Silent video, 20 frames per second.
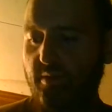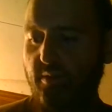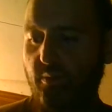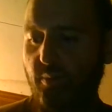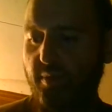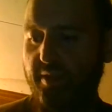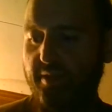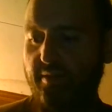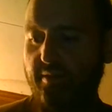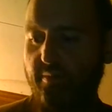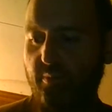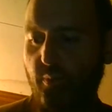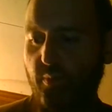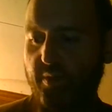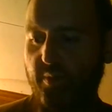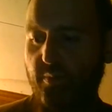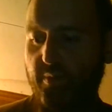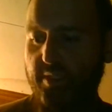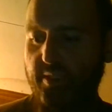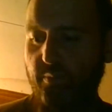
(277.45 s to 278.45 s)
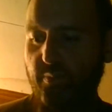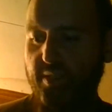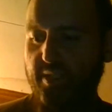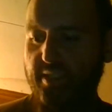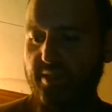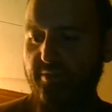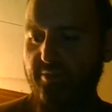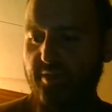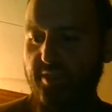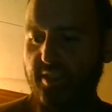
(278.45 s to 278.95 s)
with
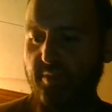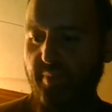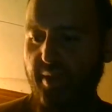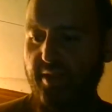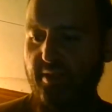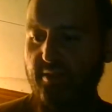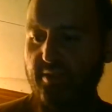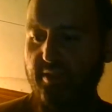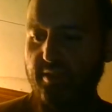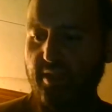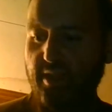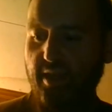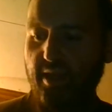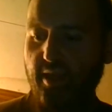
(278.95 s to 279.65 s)
different smells.